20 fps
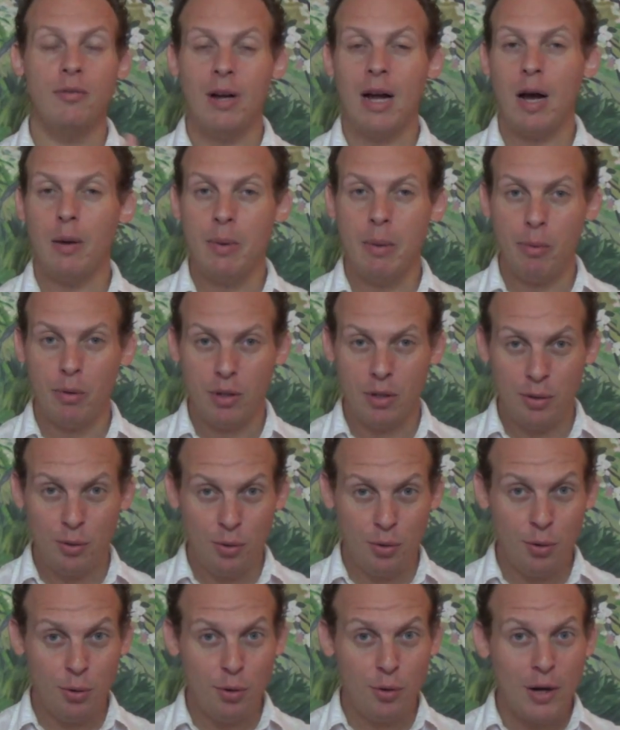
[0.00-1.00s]
how people
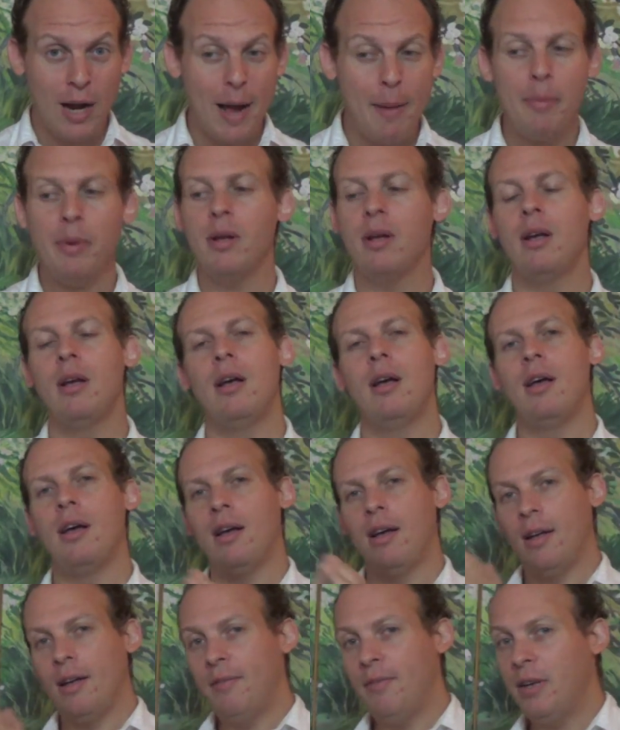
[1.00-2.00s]
use your app,
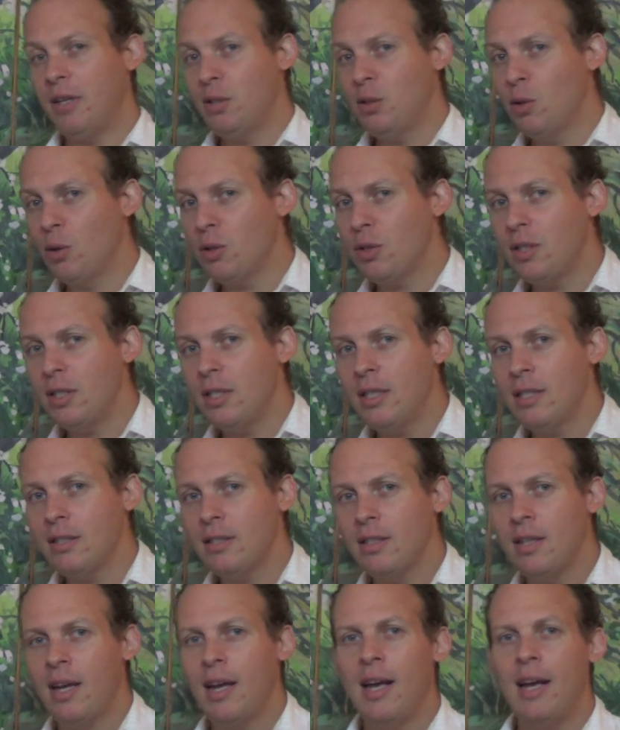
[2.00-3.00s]
fix those
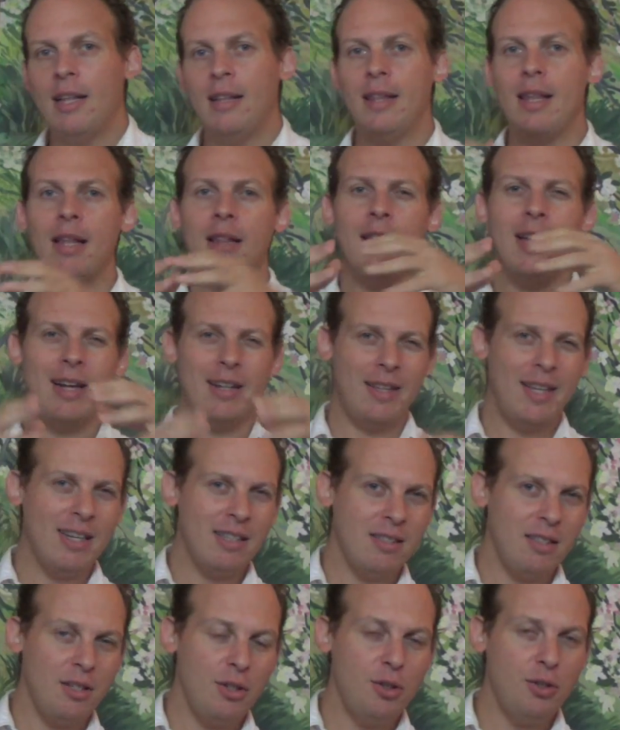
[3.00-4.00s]
things, then like
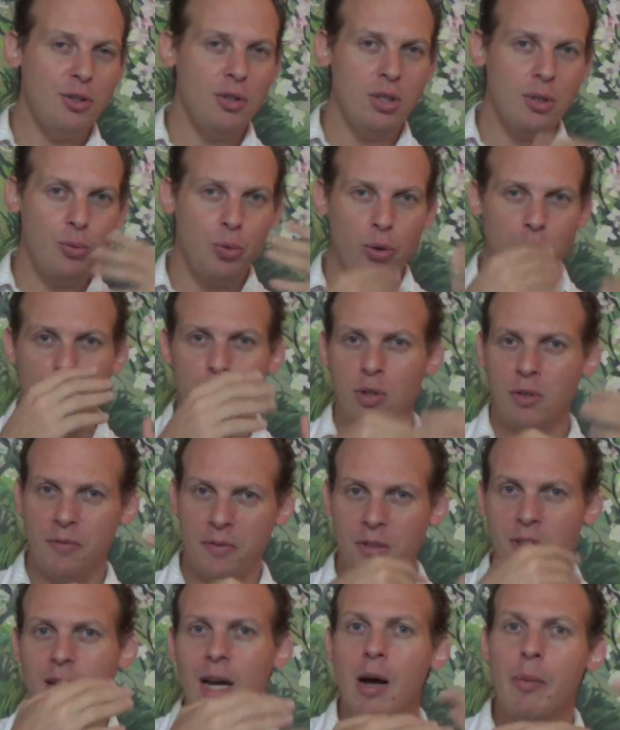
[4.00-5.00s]
next issues will
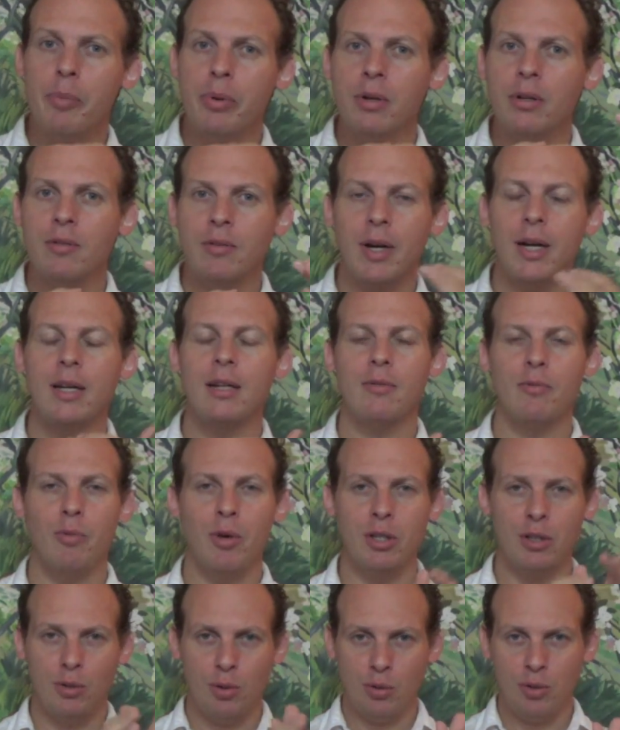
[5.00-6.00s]
surface up, right?
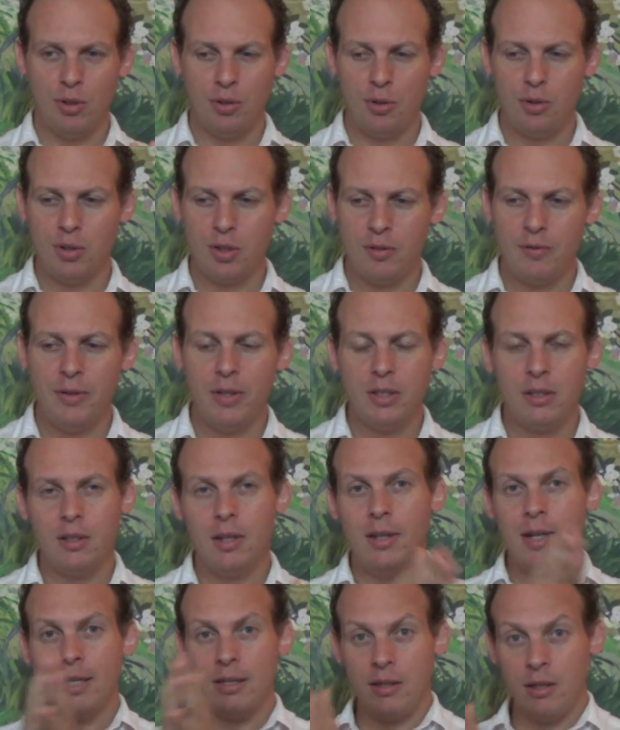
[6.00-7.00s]
Once those issues are fixed,
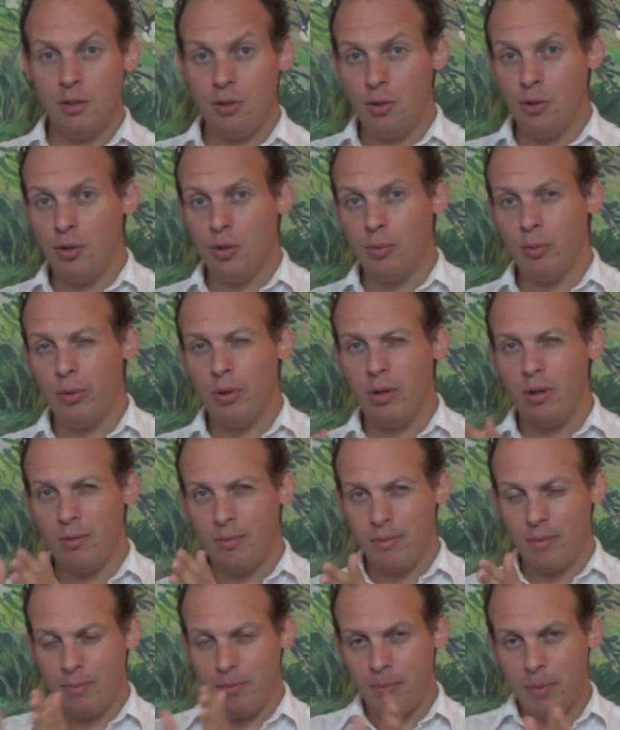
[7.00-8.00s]
the next issues
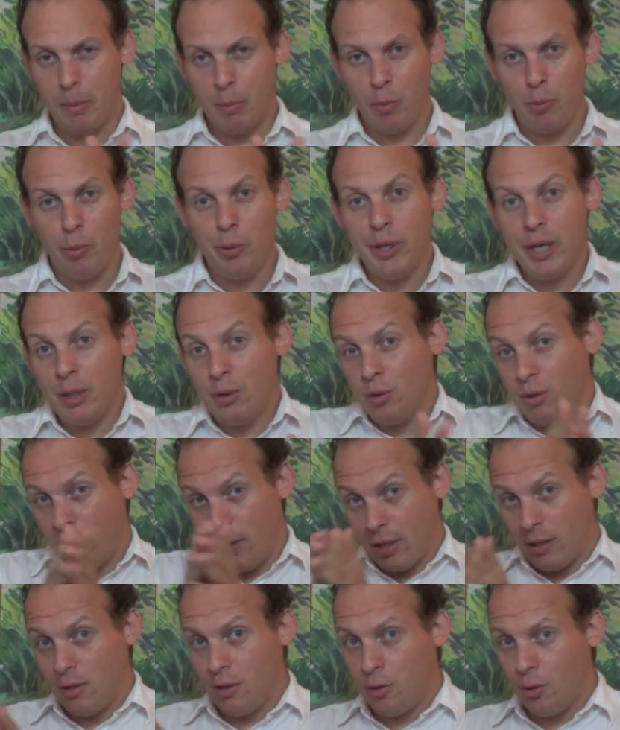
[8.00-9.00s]
people will get to the
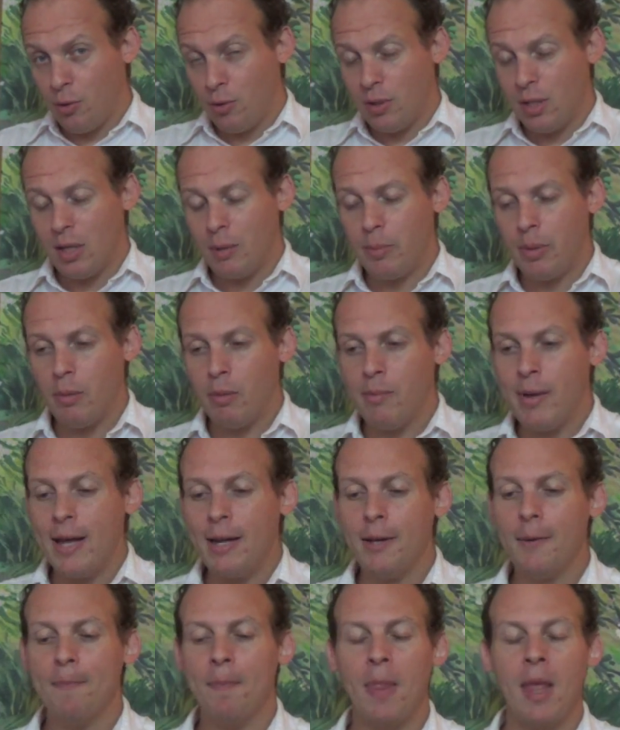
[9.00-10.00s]
next issues that are
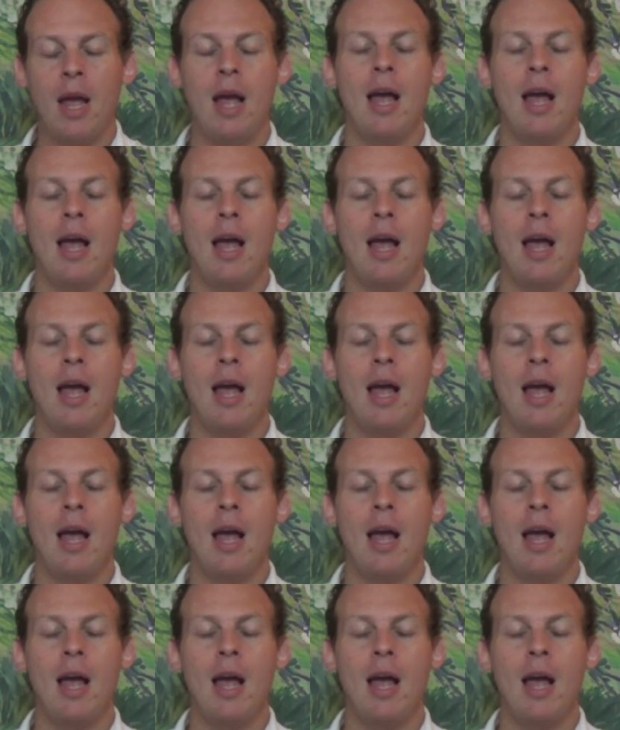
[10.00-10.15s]
problematic.